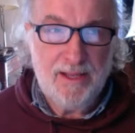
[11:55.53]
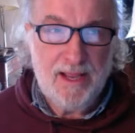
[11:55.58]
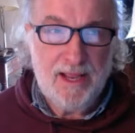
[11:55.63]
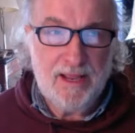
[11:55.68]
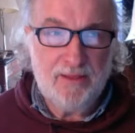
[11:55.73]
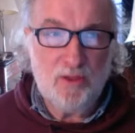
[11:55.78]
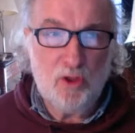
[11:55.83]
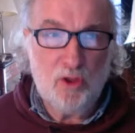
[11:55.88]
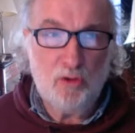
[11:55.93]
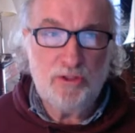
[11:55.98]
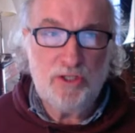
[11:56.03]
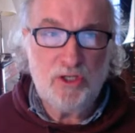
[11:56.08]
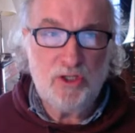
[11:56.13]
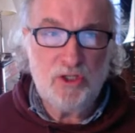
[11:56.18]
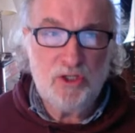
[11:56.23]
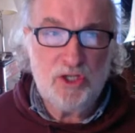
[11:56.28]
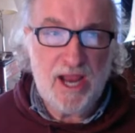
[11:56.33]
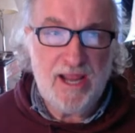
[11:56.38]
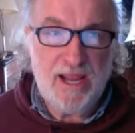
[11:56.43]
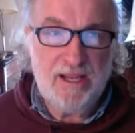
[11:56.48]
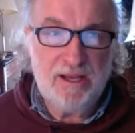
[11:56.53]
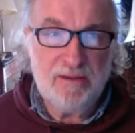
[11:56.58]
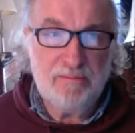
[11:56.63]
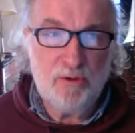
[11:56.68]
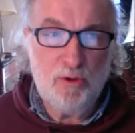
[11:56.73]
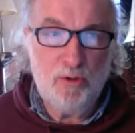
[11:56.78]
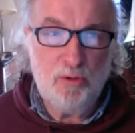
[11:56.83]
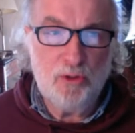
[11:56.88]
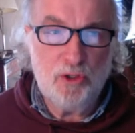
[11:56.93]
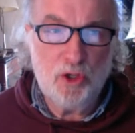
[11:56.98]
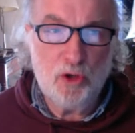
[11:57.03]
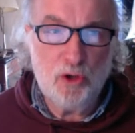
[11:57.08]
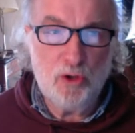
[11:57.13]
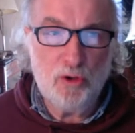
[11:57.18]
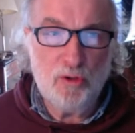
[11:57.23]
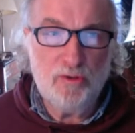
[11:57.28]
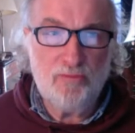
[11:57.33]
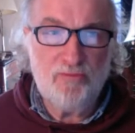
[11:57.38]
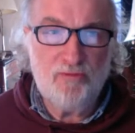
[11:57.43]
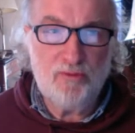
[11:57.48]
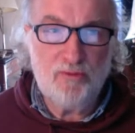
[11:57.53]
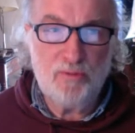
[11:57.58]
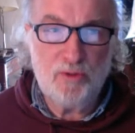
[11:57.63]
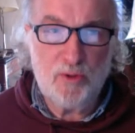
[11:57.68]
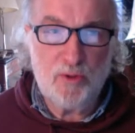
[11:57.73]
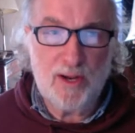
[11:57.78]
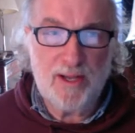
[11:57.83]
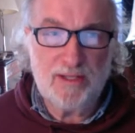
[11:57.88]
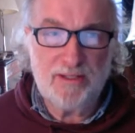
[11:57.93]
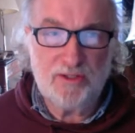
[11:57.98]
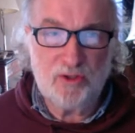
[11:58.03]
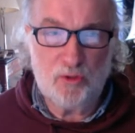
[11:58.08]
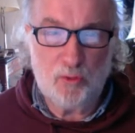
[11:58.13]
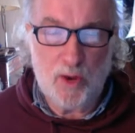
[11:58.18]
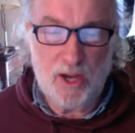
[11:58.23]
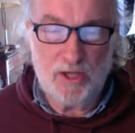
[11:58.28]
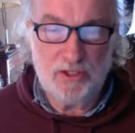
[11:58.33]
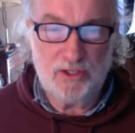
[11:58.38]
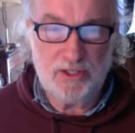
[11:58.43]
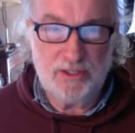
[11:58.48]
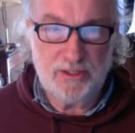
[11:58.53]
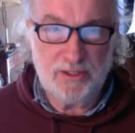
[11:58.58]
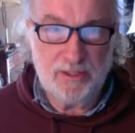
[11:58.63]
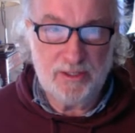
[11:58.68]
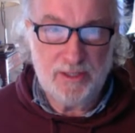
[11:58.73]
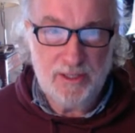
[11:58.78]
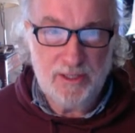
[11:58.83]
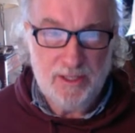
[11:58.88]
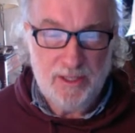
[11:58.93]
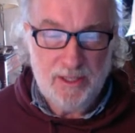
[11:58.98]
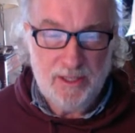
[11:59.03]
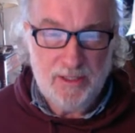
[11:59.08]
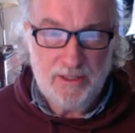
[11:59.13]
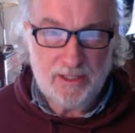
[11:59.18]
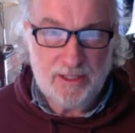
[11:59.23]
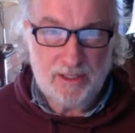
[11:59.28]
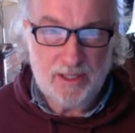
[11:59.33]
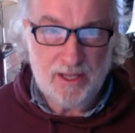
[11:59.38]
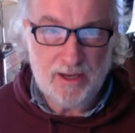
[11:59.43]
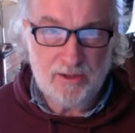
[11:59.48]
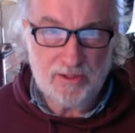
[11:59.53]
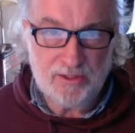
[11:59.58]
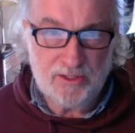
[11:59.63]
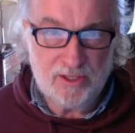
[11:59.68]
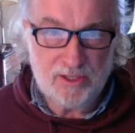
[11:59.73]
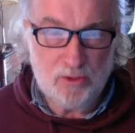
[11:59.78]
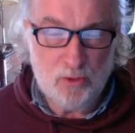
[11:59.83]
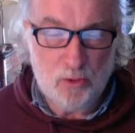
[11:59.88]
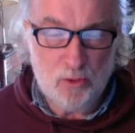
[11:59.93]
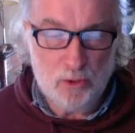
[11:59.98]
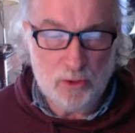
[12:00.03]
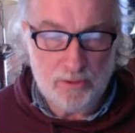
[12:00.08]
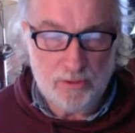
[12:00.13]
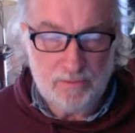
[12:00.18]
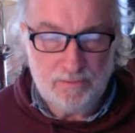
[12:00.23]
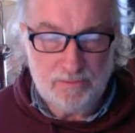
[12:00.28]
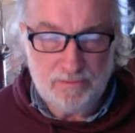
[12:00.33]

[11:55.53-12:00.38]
and those in Jacob who turn from transgression, declares the Lord,